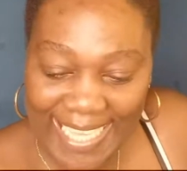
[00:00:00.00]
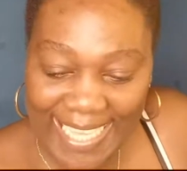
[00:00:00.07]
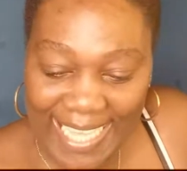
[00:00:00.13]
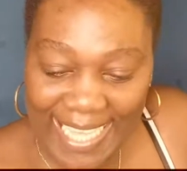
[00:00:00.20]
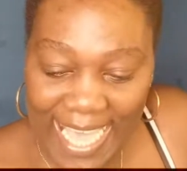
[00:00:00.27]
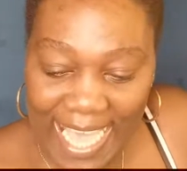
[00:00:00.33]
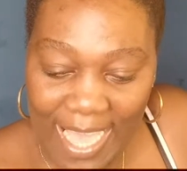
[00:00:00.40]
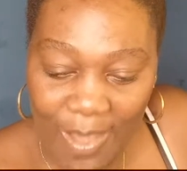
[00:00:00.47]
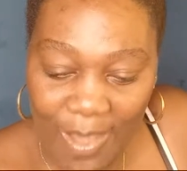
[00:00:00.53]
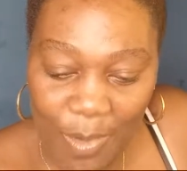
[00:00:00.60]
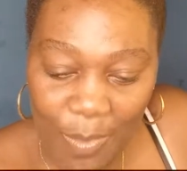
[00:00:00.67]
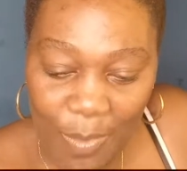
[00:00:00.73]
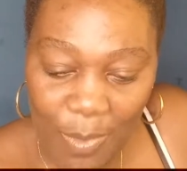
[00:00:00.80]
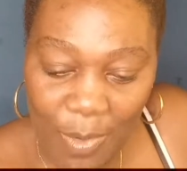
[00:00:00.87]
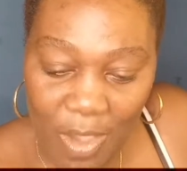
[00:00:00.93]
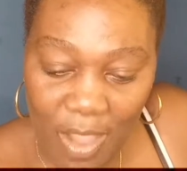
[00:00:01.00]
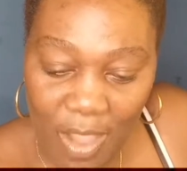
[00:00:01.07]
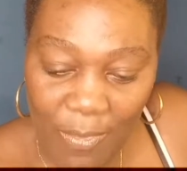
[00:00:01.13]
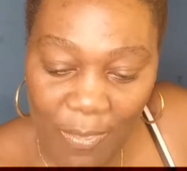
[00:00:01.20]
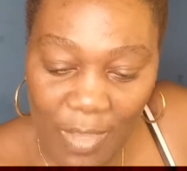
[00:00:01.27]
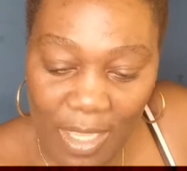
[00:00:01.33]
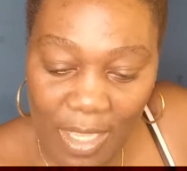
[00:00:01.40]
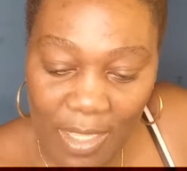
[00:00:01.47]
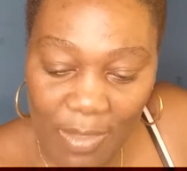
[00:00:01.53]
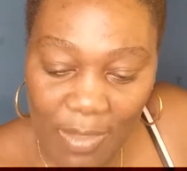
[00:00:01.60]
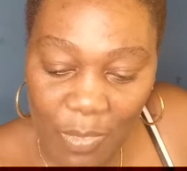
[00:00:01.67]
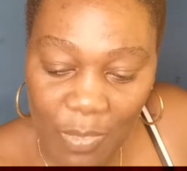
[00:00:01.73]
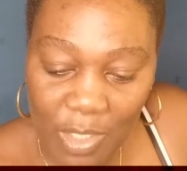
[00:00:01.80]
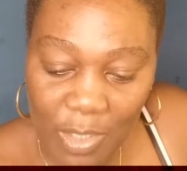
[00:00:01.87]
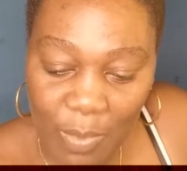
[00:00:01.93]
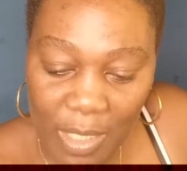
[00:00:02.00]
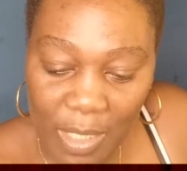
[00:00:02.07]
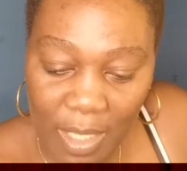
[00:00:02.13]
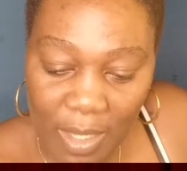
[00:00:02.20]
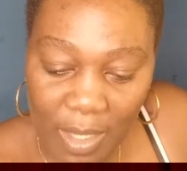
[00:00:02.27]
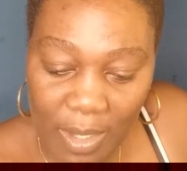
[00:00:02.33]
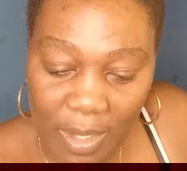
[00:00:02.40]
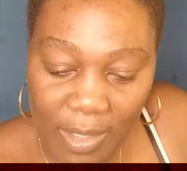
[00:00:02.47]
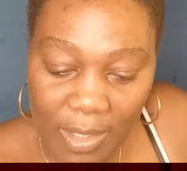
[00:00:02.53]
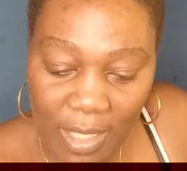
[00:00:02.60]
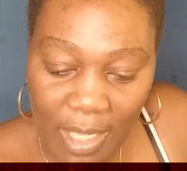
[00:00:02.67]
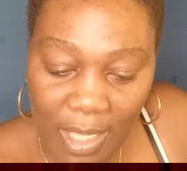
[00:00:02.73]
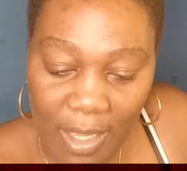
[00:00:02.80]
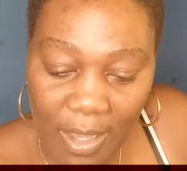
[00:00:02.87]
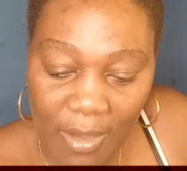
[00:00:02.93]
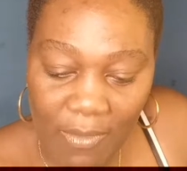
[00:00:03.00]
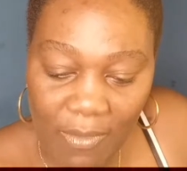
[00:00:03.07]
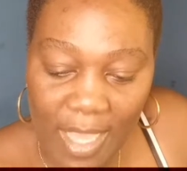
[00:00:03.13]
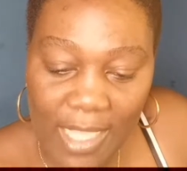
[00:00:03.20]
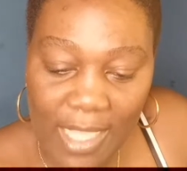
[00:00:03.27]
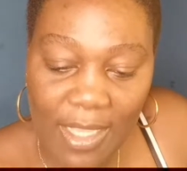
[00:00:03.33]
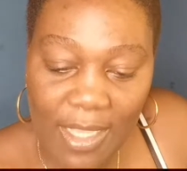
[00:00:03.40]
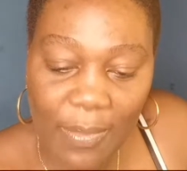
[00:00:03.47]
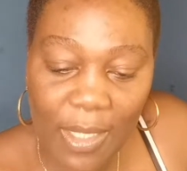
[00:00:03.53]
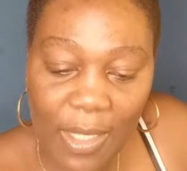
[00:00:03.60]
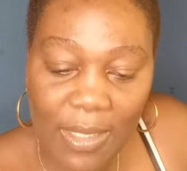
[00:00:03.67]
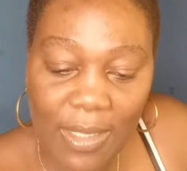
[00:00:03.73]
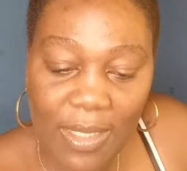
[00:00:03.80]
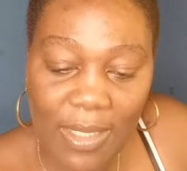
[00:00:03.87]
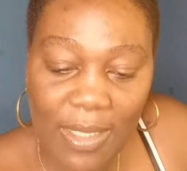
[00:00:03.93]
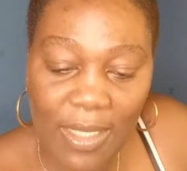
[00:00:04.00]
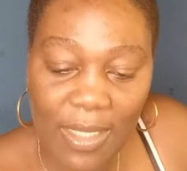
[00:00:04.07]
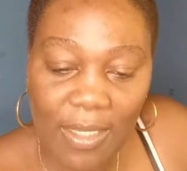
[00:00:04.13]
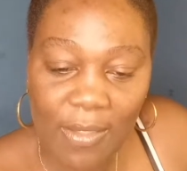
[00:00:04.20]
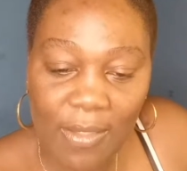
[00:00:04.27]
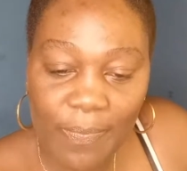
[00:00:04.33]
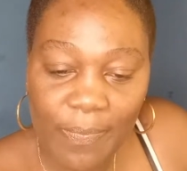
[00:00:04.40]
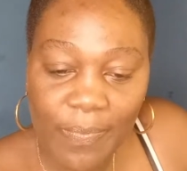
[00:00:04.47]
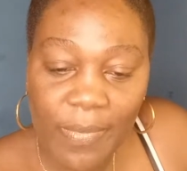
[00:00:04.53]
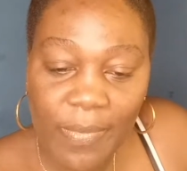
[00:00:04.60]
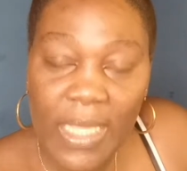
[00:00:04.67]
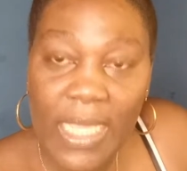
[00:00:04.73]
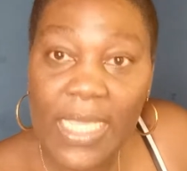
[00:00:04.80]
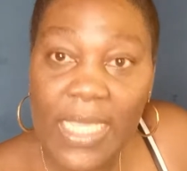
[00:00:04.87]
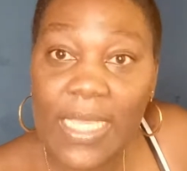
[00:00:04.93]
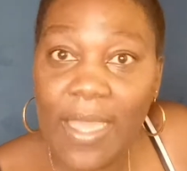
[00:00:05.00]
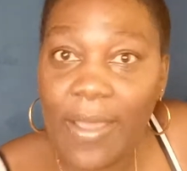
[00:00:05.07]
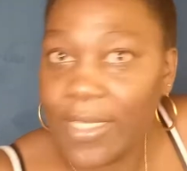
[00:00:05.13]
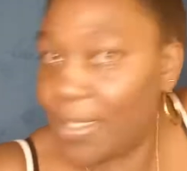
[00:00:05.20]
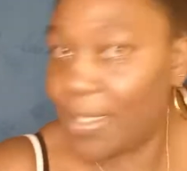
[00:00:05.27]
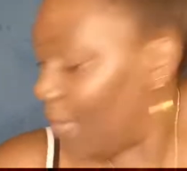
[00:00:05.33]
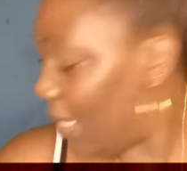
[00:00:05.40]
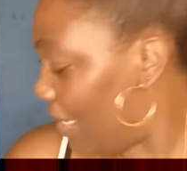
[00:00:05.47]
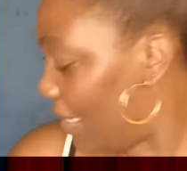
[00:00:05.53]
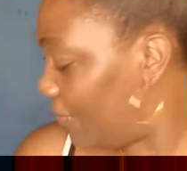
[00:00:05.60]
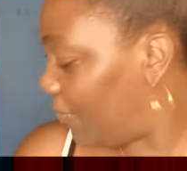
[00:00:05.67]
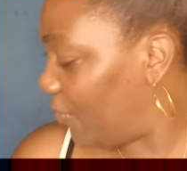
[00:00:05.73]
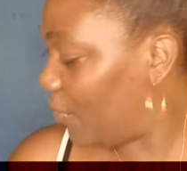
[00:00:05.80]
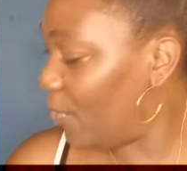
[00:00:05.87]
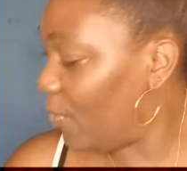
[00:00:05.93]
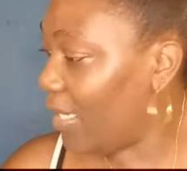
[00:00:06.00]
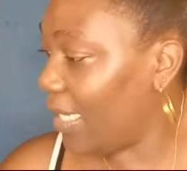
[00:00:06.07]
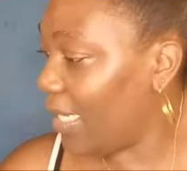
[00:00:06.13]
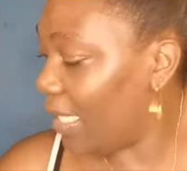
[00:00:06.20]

I hope you are feeling much better, girl. Take your vitamin C. Yes, man, for real.